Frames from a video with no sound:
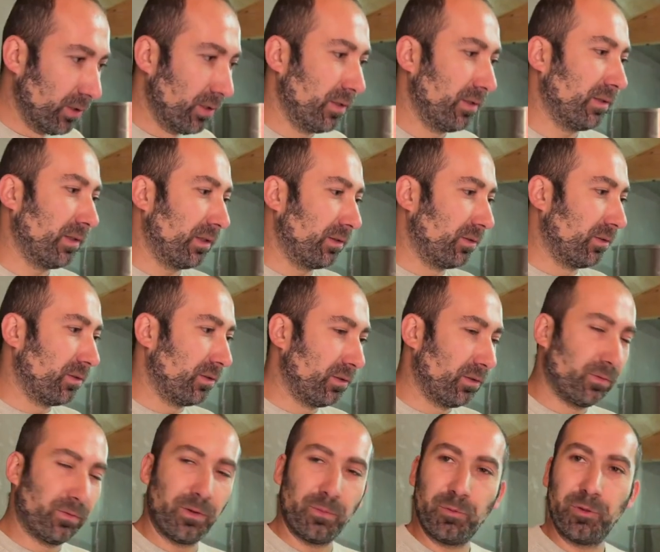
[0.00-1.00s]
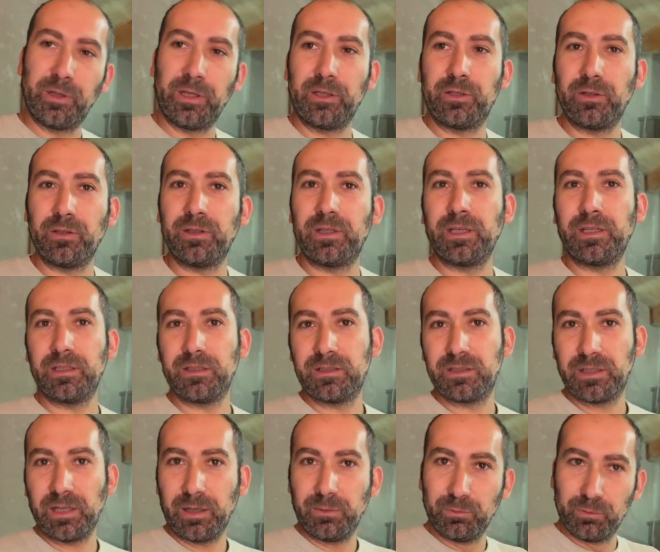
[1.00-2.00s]
that the fermentation take its
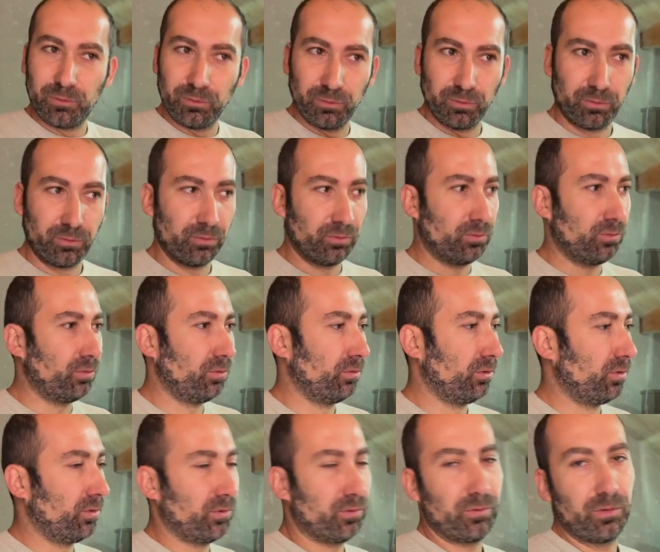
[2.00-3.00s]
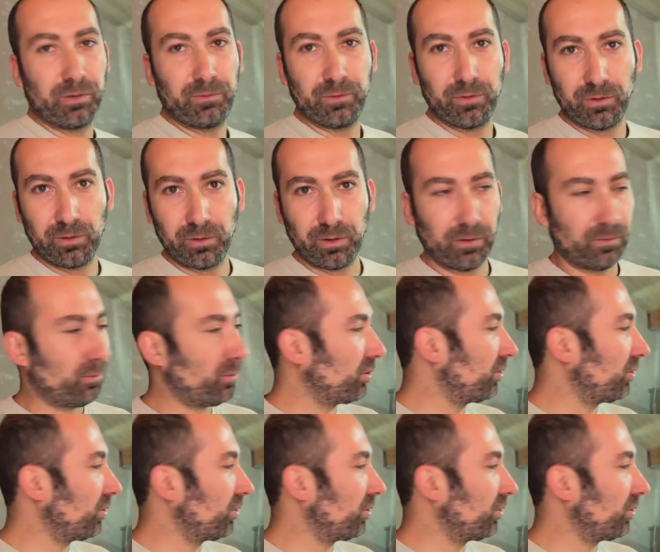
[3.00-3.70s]
time to also have a more